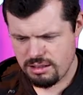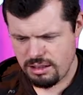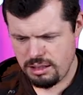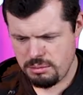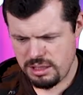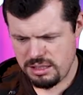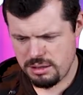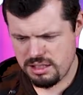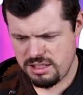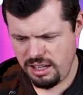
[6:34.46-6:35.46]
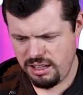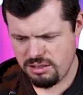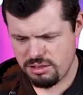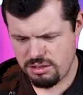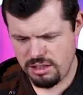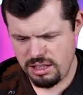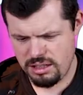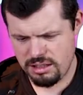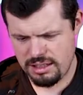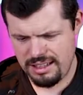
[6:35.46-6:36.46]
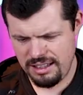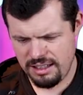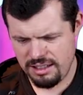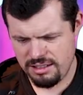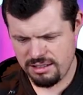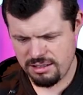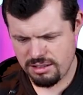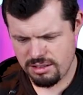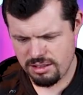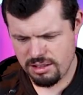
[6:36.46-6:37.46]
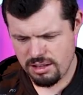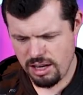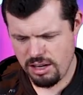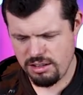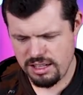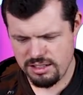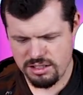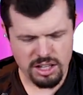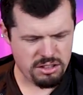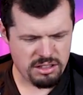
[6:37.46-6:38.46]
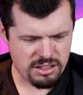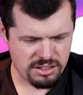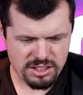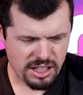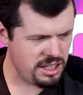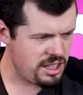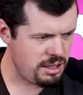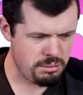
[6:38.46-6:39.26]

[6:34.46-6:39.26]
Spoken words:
the second screen keys, oh, it has its own little section